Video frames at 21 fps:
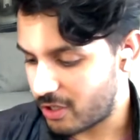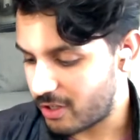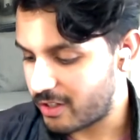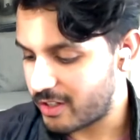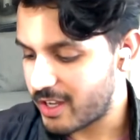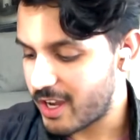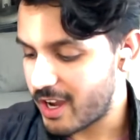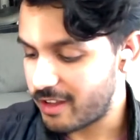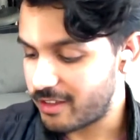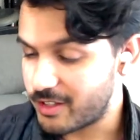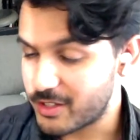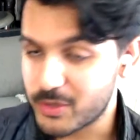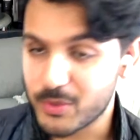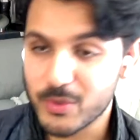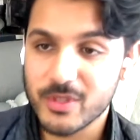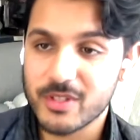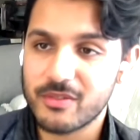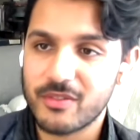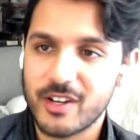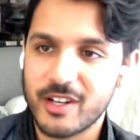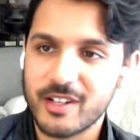Sure. Yeah, this
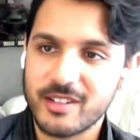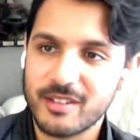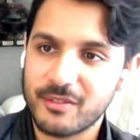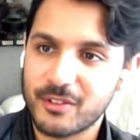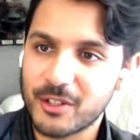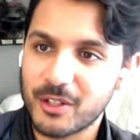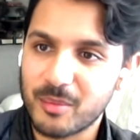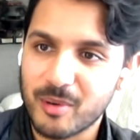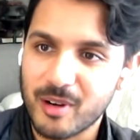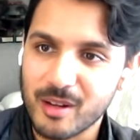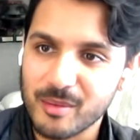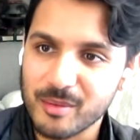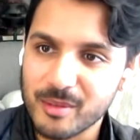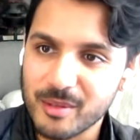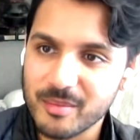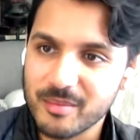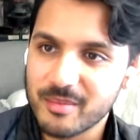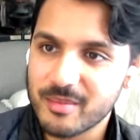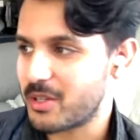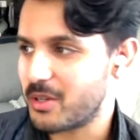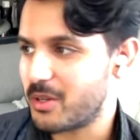was a very difficult
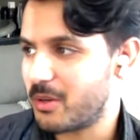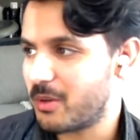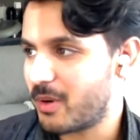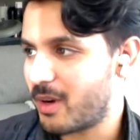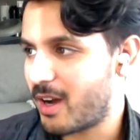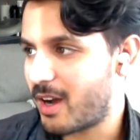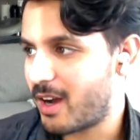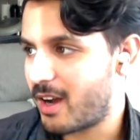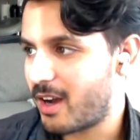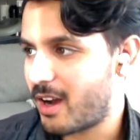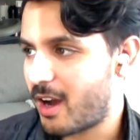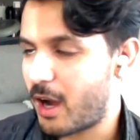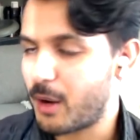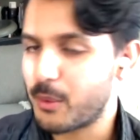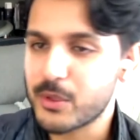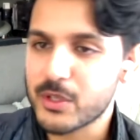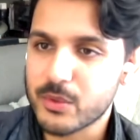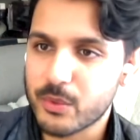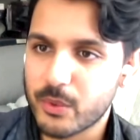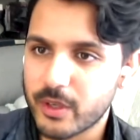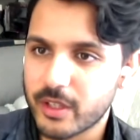problem. So uh, I
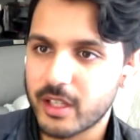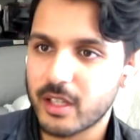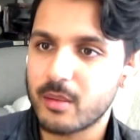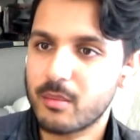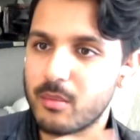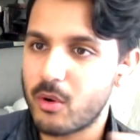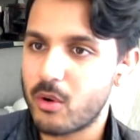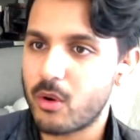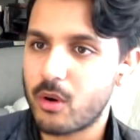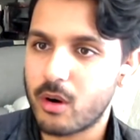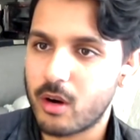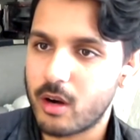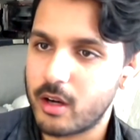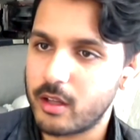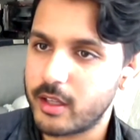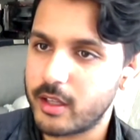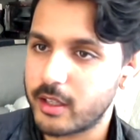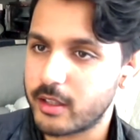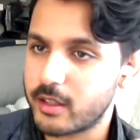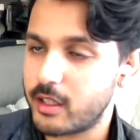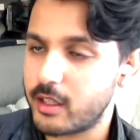was working more on
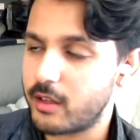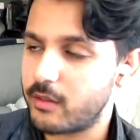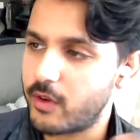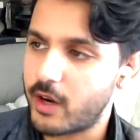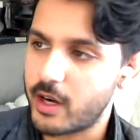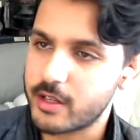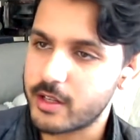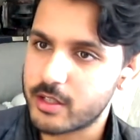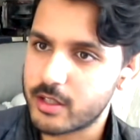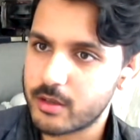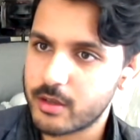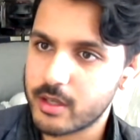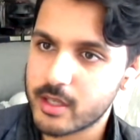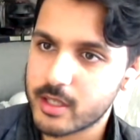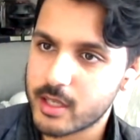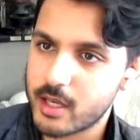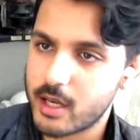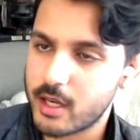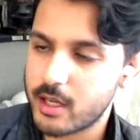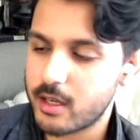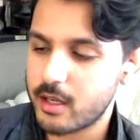like the advisory
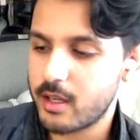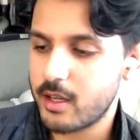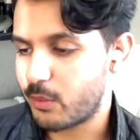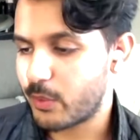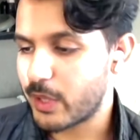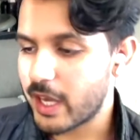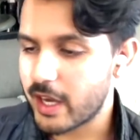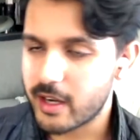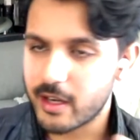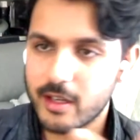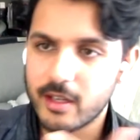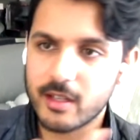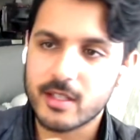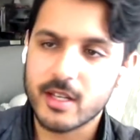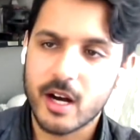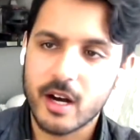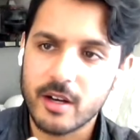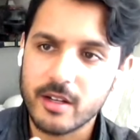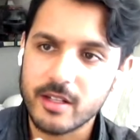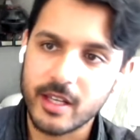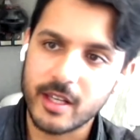side, and we had an
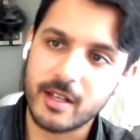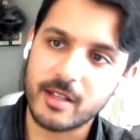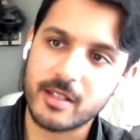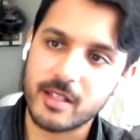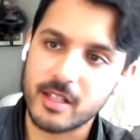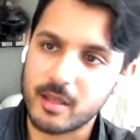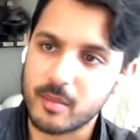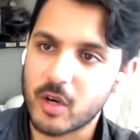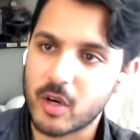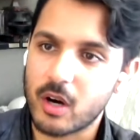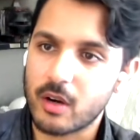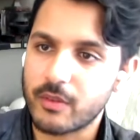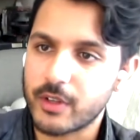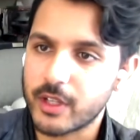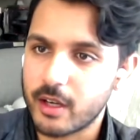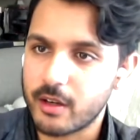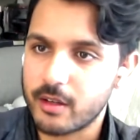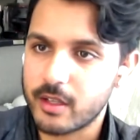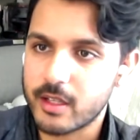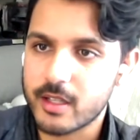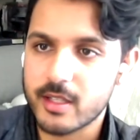entire data team
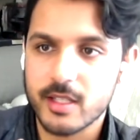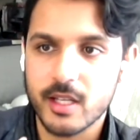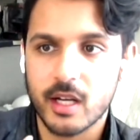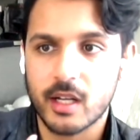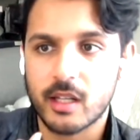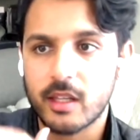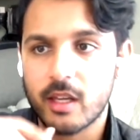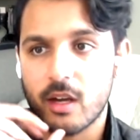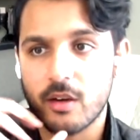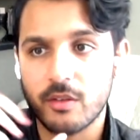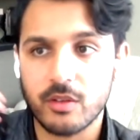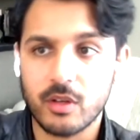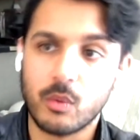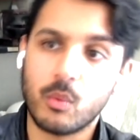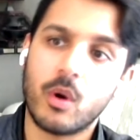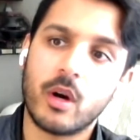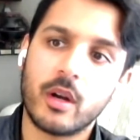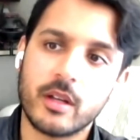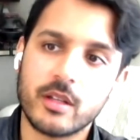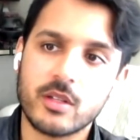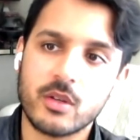carving out exactly how they
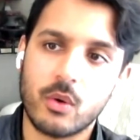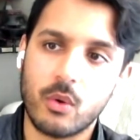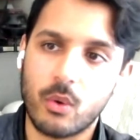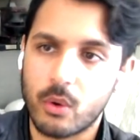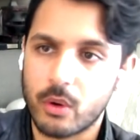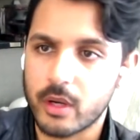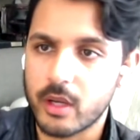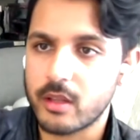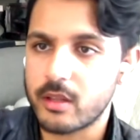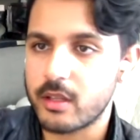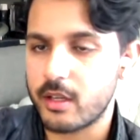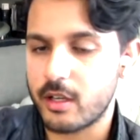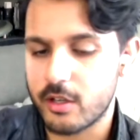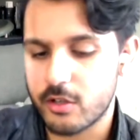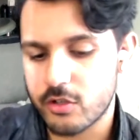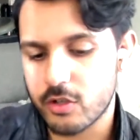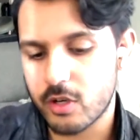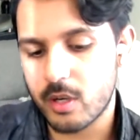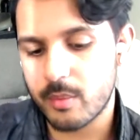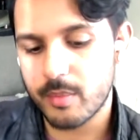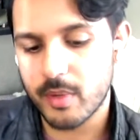wanted to orient the
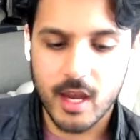airdrop.